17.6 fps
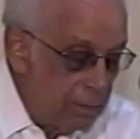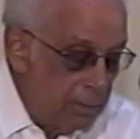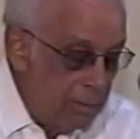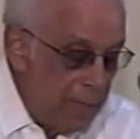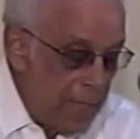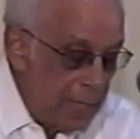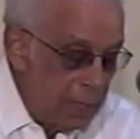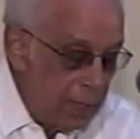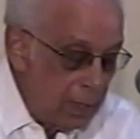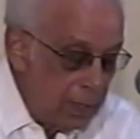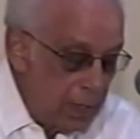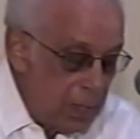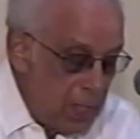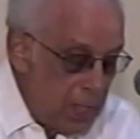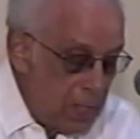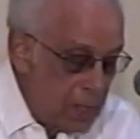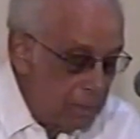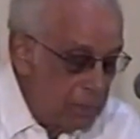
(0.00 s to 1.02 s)
many
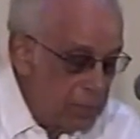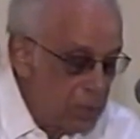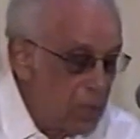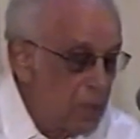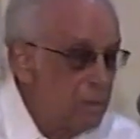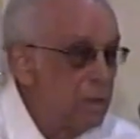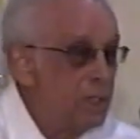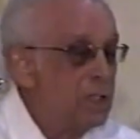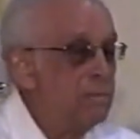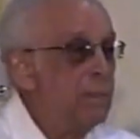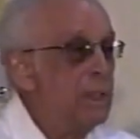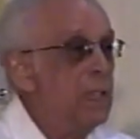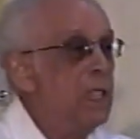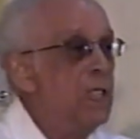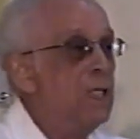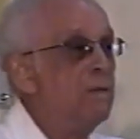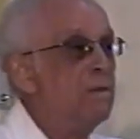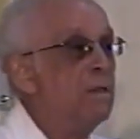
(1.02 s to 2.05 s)
keen observers
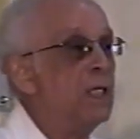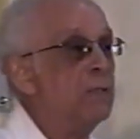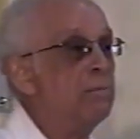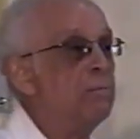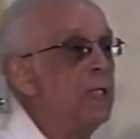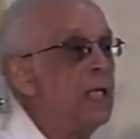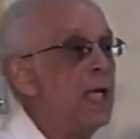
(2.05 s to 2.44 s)
believe that